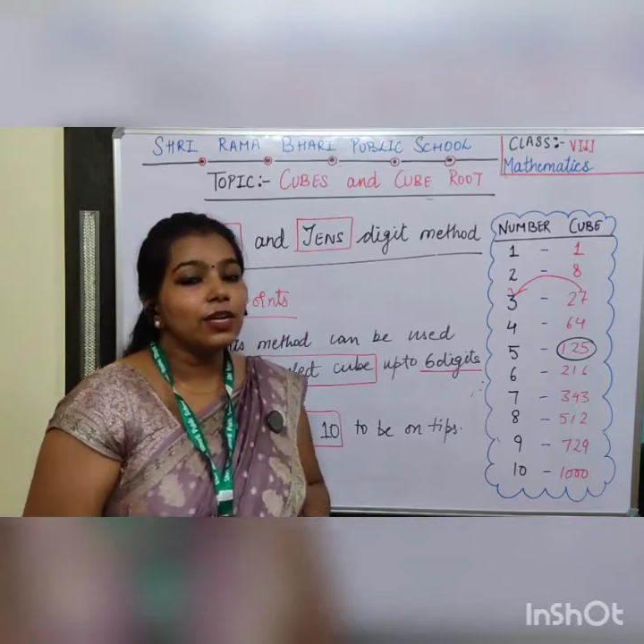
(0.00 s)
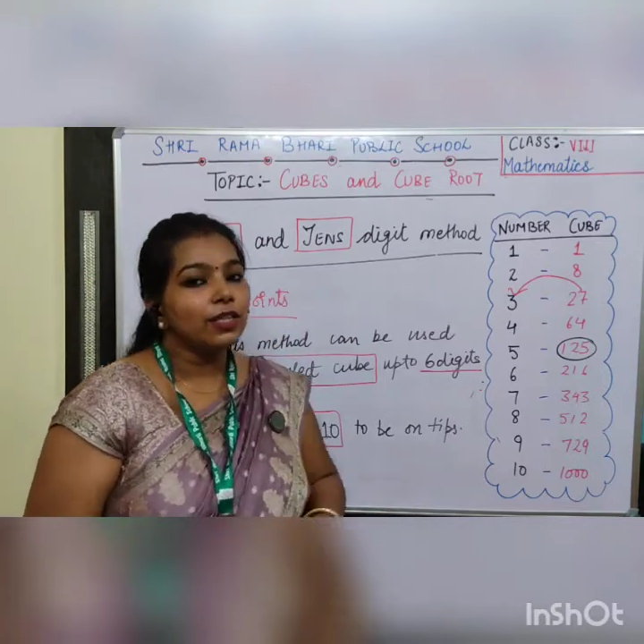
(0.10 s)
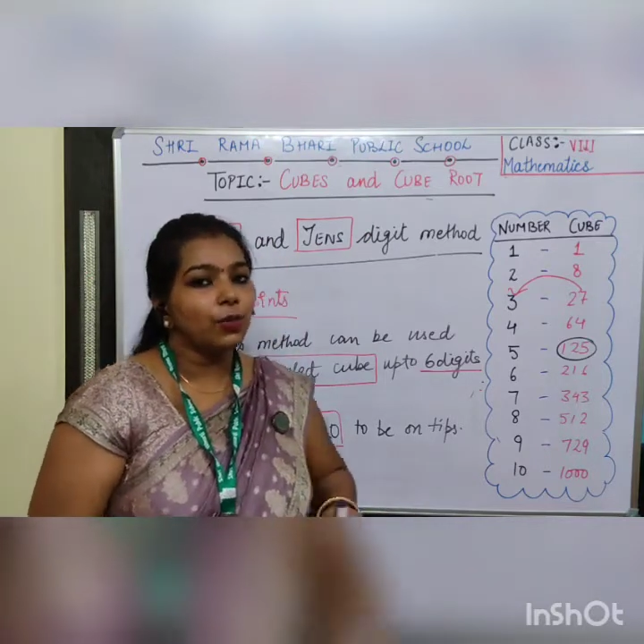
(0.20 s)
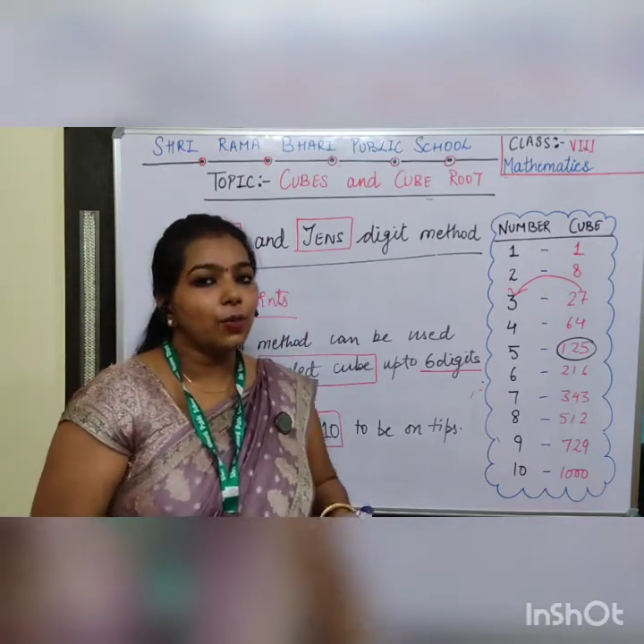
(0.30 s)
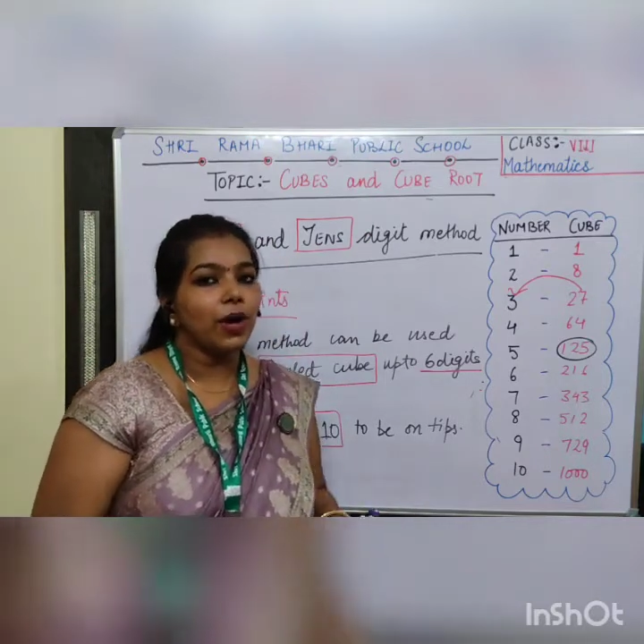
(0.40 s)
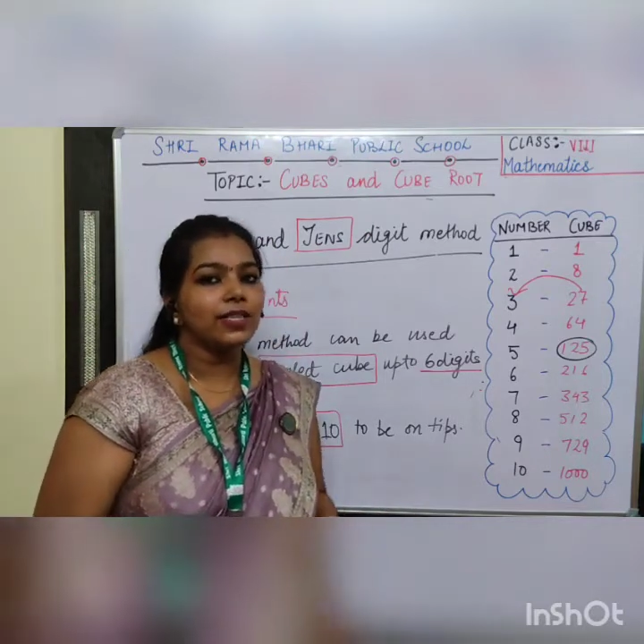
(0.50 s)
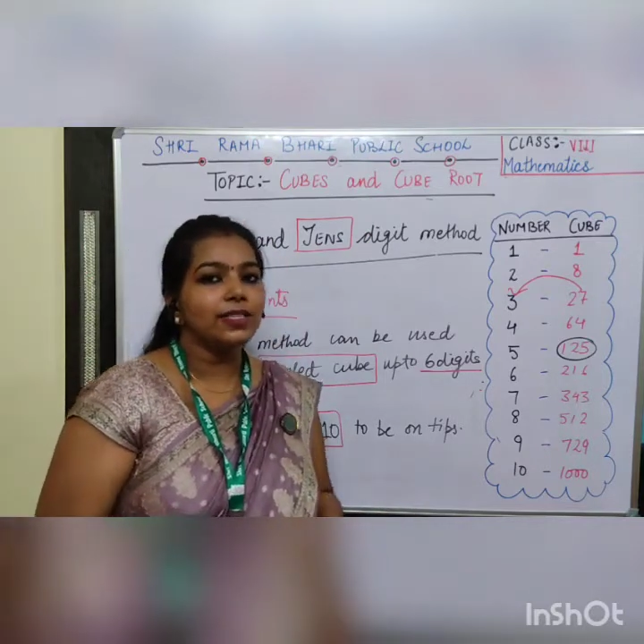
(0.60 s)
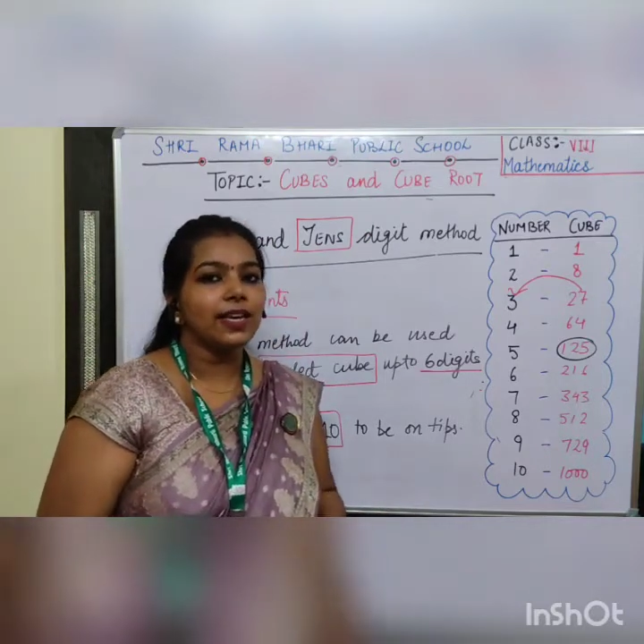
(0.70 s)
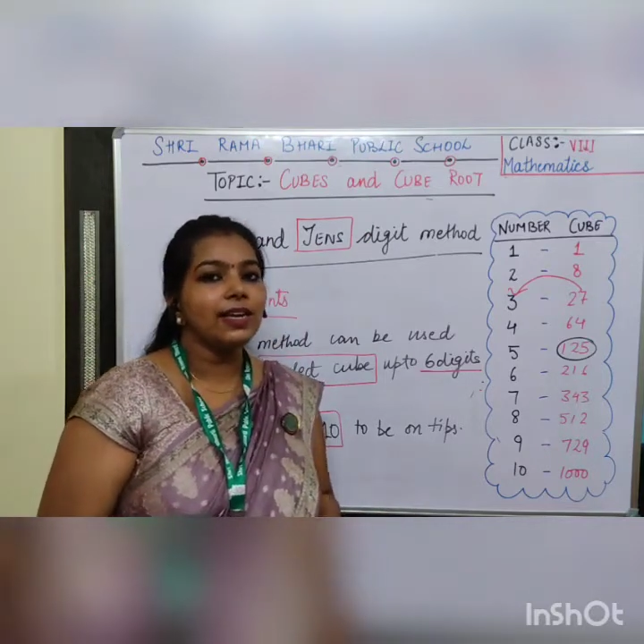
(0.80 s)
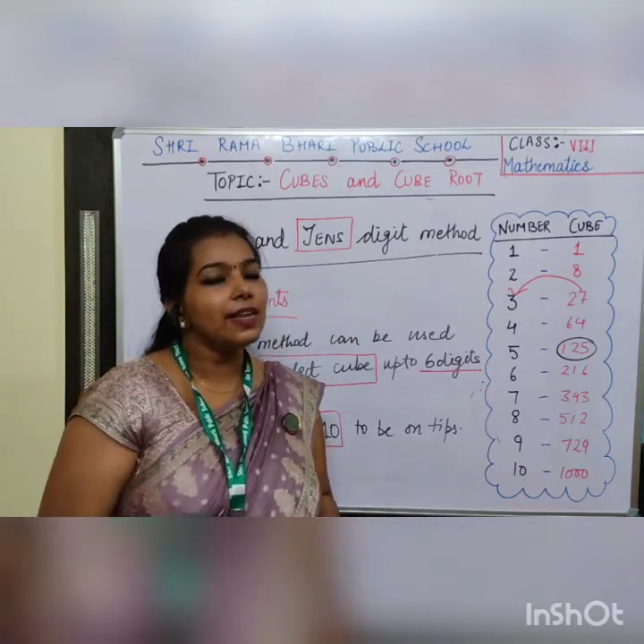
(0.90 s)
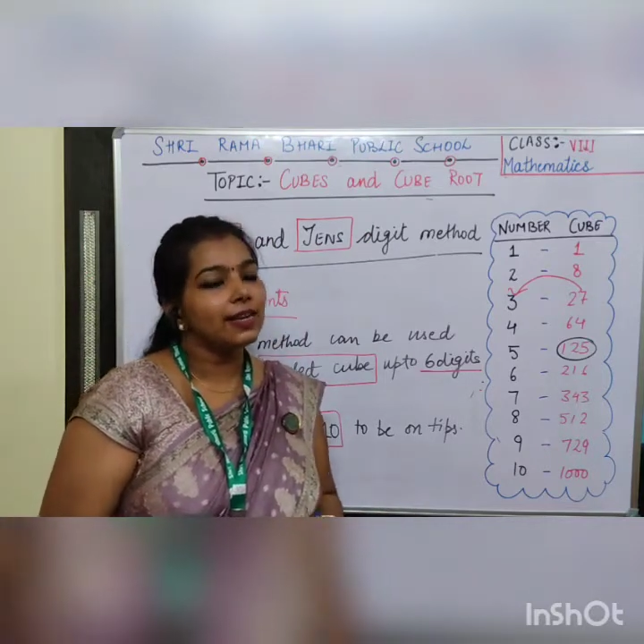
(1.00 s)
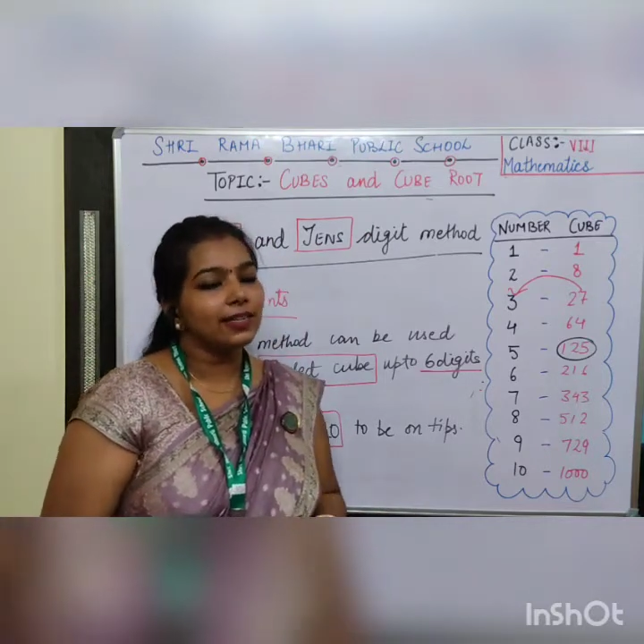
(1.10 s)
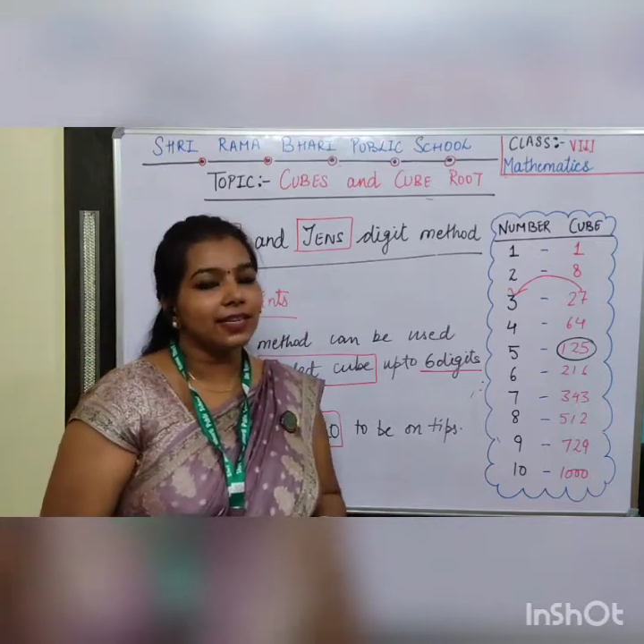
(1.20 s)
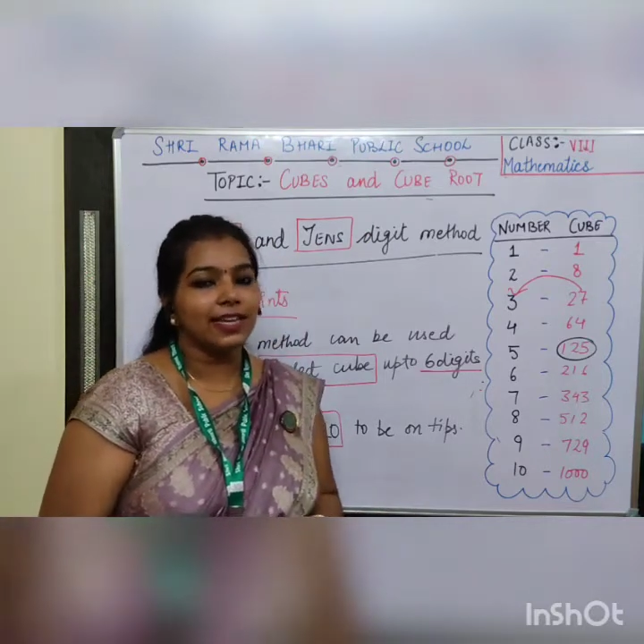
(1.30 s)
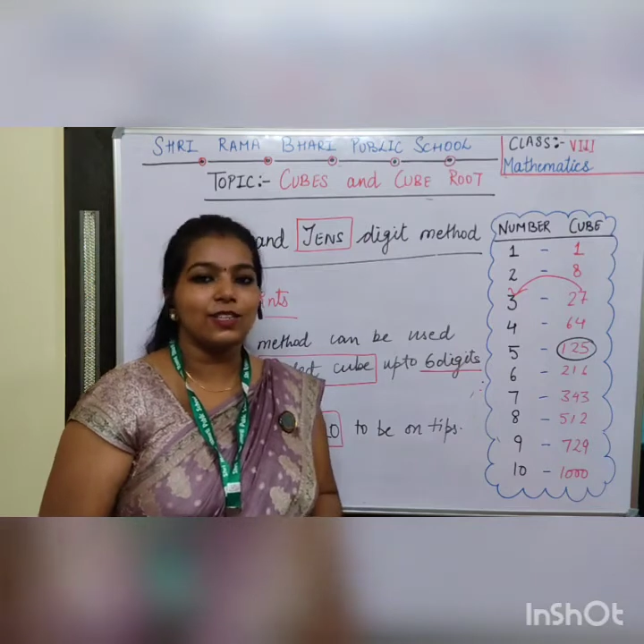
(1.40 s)
the ones and
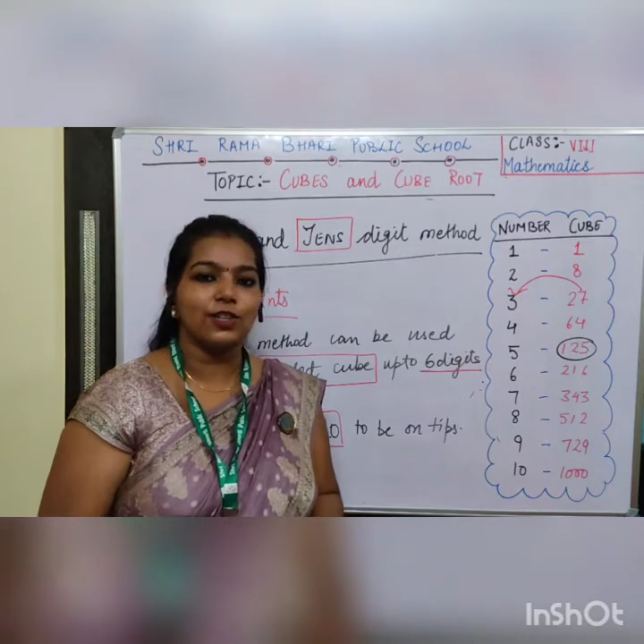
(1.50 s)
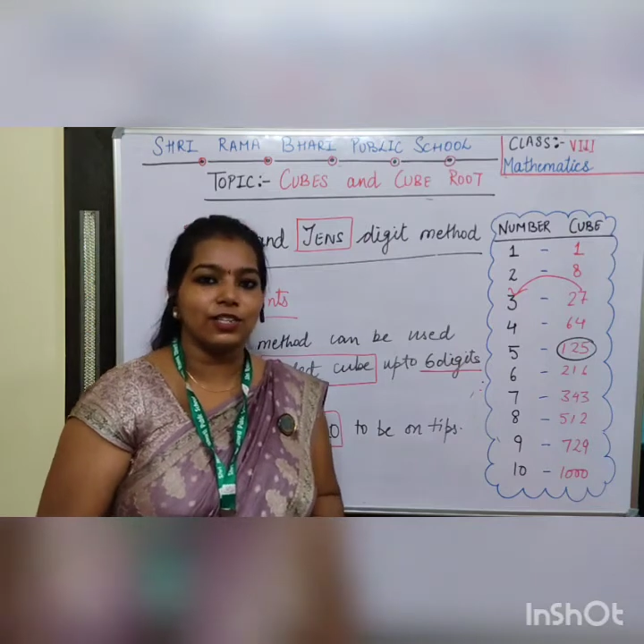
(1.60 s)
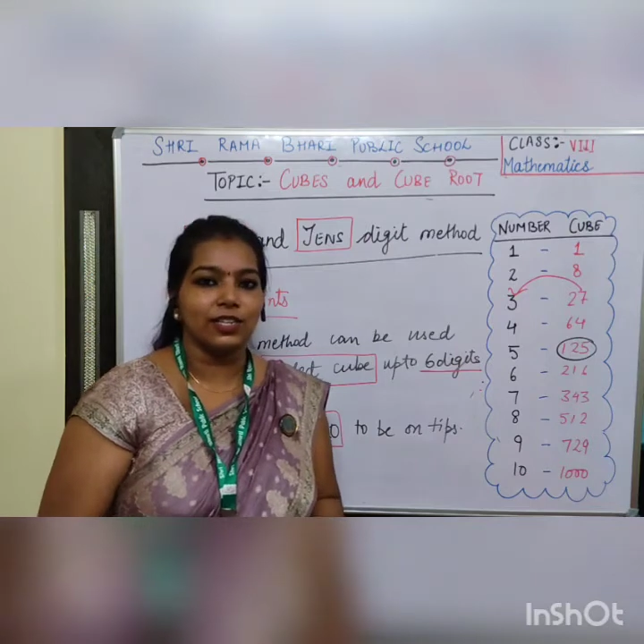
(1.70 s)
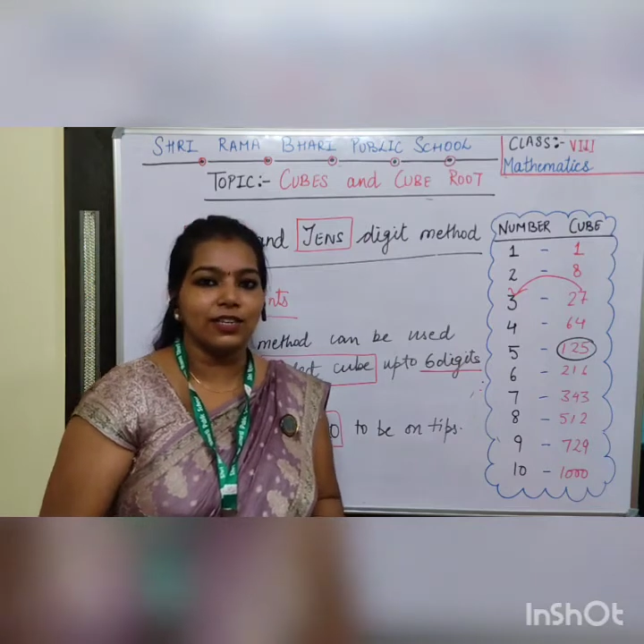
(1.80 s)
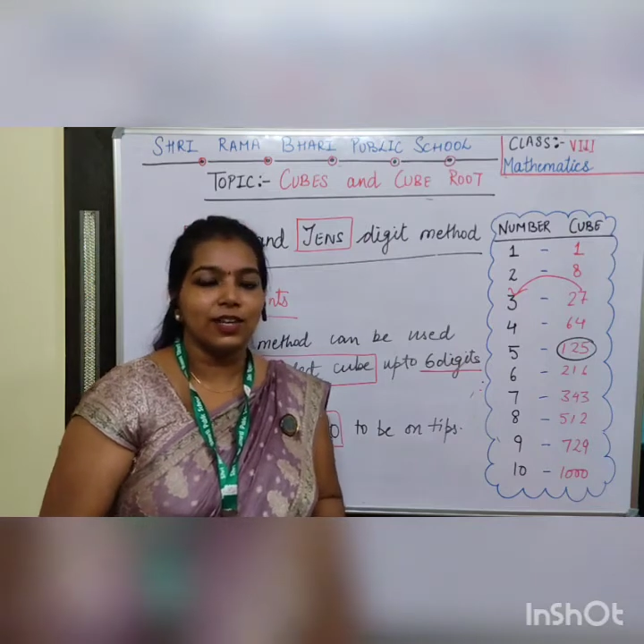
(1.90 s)
tens digit.